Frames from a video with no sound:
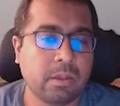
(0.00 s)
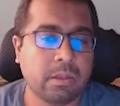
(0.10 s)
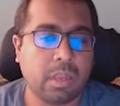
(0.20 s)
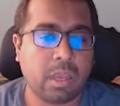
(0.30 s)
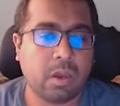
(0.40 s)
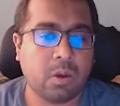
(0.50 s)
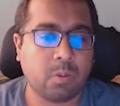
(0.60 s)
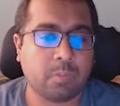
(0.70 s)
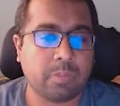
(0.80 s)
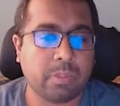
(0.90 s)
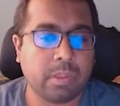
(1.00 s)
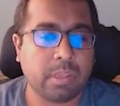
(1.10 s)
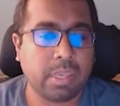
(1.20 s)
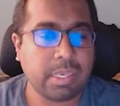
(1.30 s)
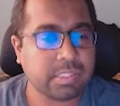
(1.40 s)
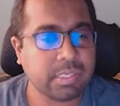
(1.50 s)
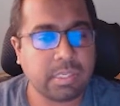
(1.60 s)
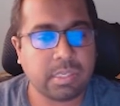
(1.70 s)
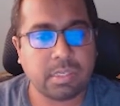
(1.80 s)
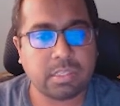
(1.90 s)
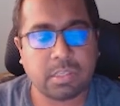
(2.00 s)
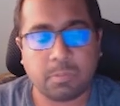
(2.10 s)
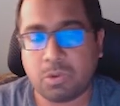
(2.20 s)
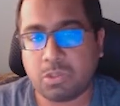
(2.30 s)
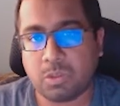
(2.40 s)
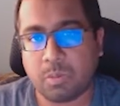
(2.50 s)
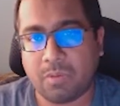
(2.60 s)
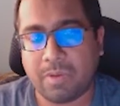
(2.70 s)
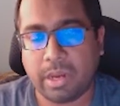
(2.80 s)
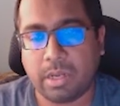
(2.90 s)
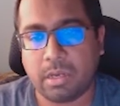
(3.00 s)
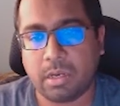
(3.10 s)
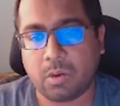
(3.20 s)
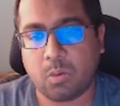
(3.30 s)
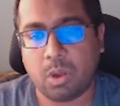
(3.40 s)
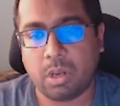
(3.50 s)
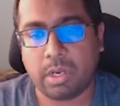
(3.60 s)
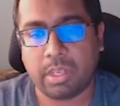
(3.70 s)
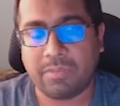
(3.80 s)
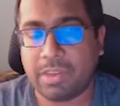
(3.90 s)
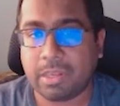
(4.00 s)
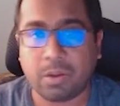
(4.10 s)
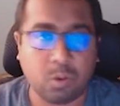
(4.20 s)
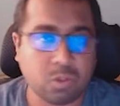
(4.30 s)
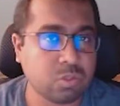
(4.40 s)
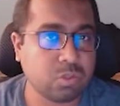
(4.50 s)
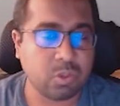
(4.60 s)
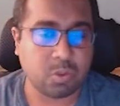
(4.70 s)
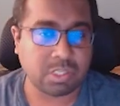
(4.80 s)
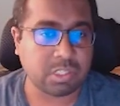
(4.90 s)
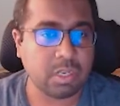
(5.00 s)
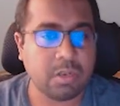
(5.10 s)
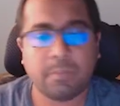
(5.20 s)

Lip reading: Now, AC is supposed to provide a quality very close to the original.